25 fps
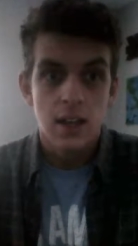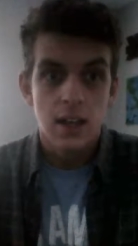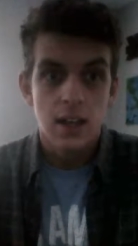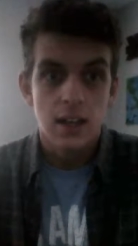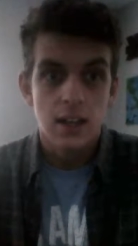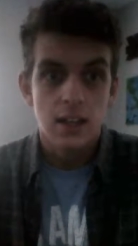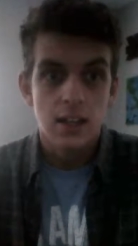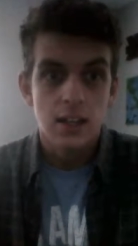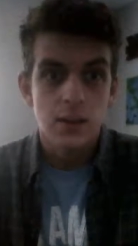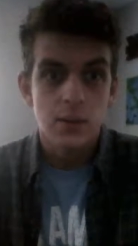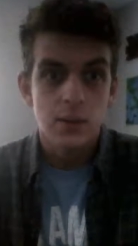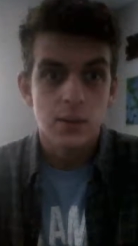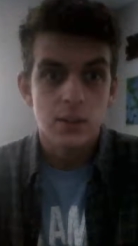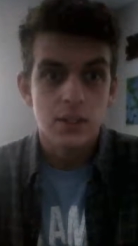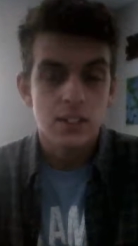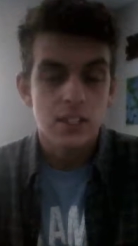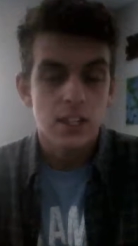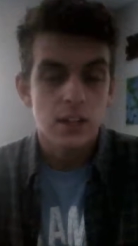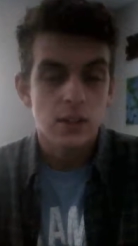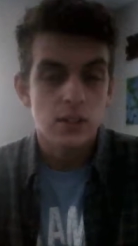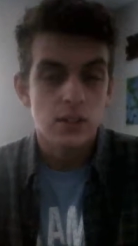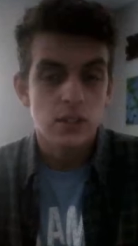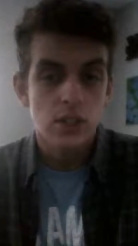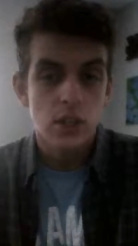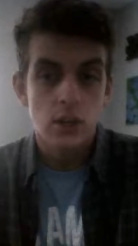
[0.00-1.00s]
and he would
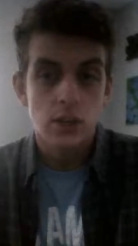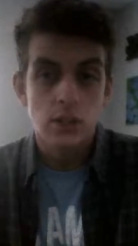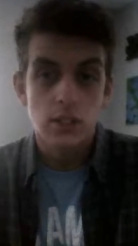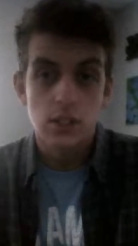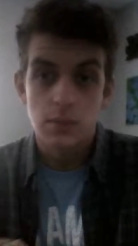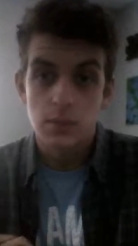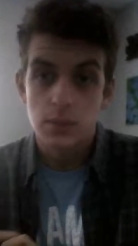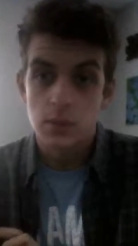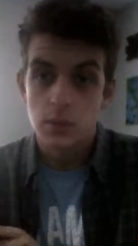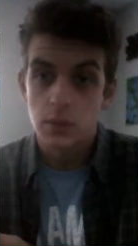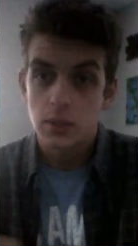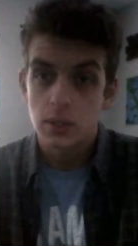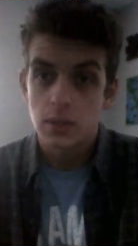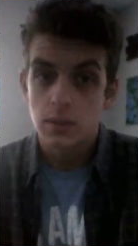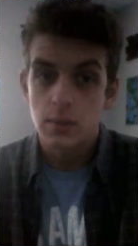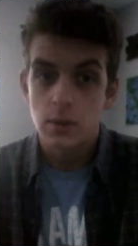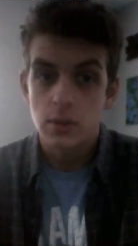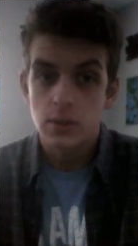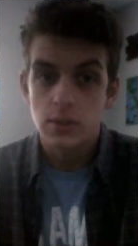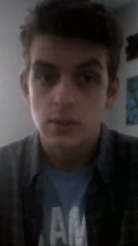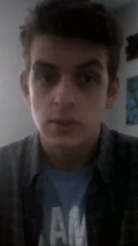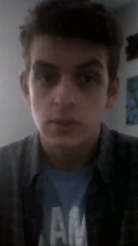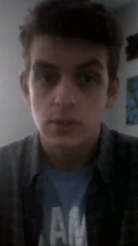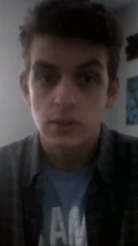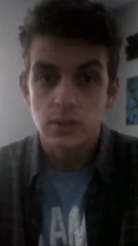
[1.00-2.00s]
tell jokes in between the
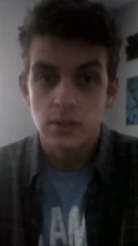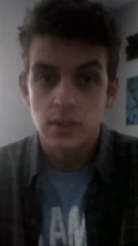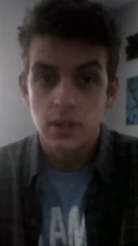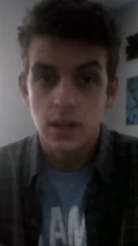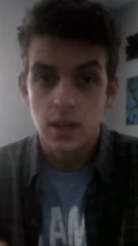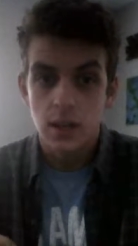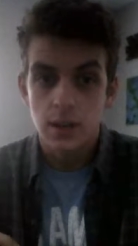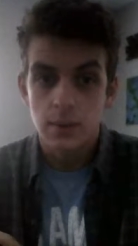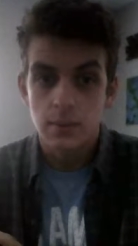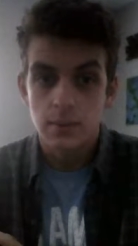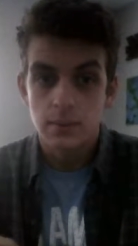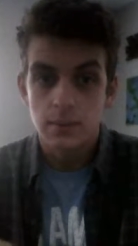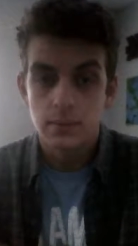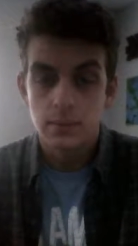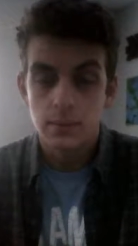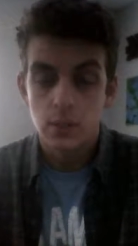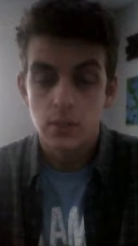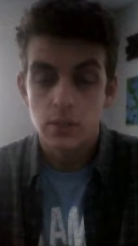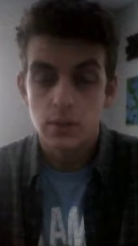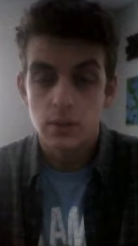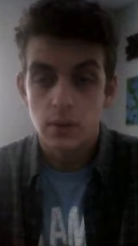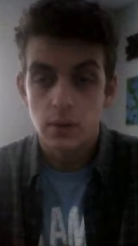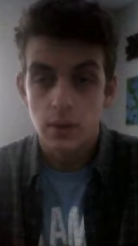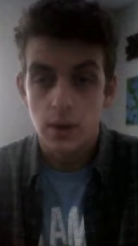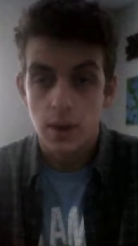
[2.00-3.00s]
musicals, uh,
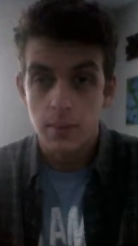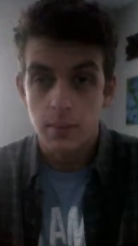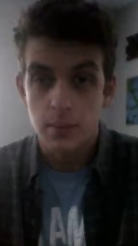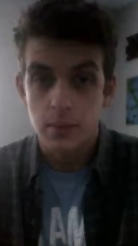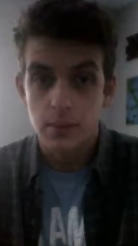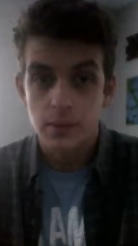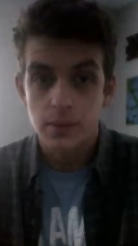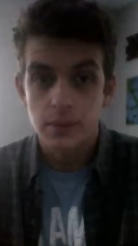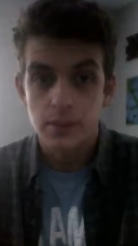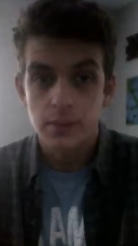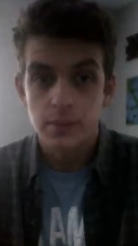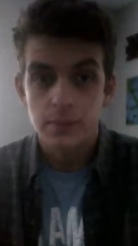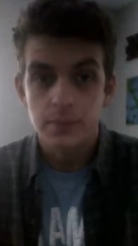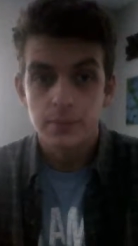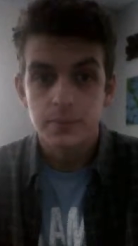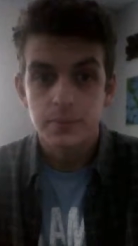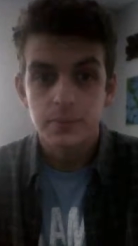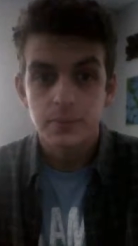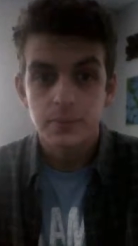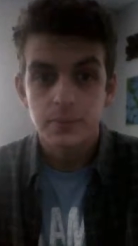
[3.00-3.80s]
musical numbers.